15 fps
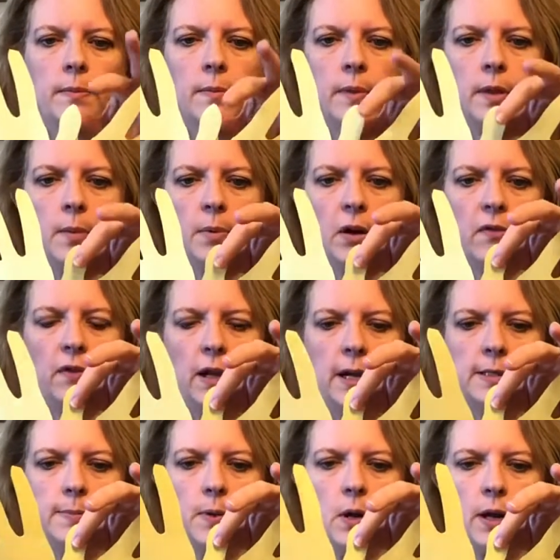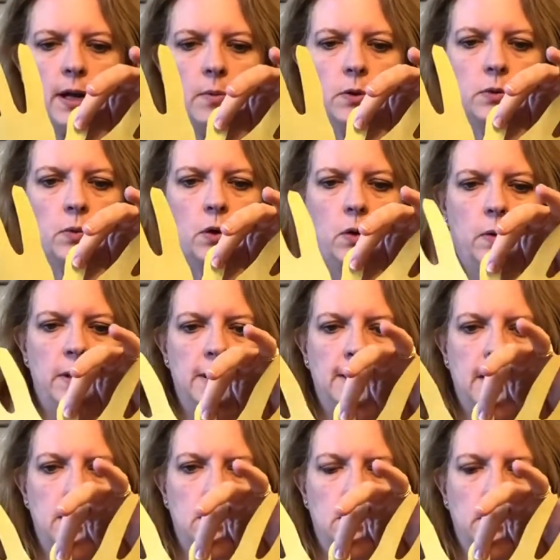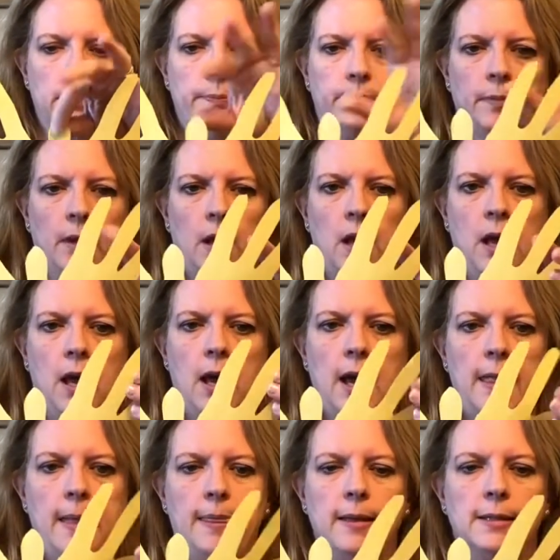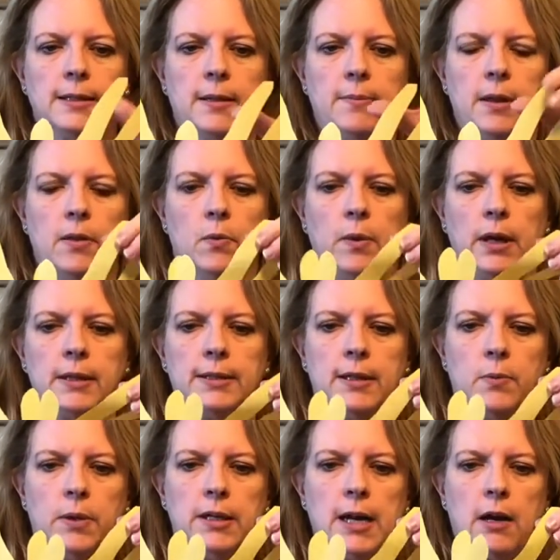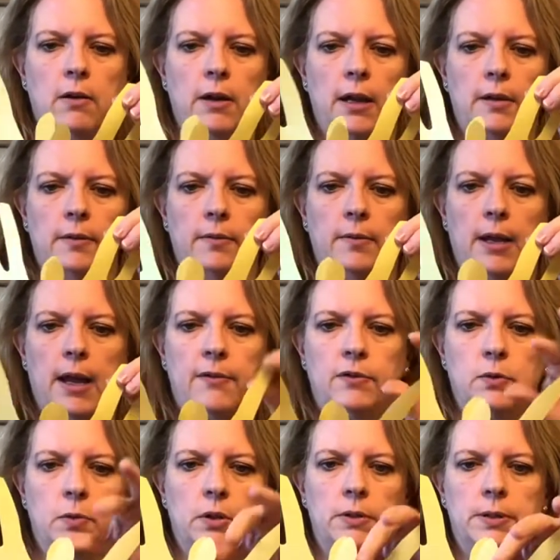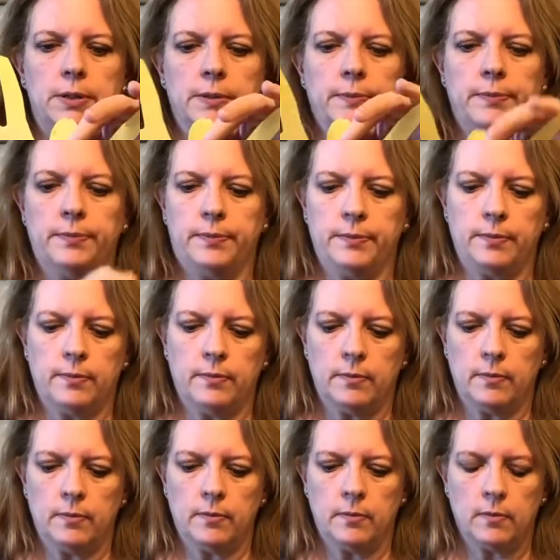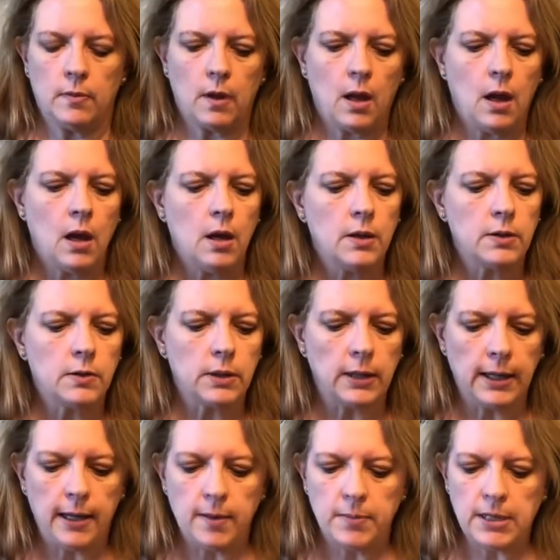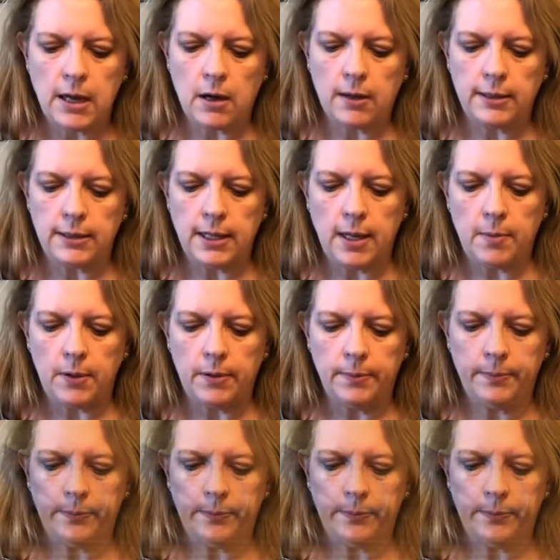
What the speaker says: the butterfly's body, which will go in the center, and then these can be the wings that we decorate afterwards. So we're going to lay them down on the table,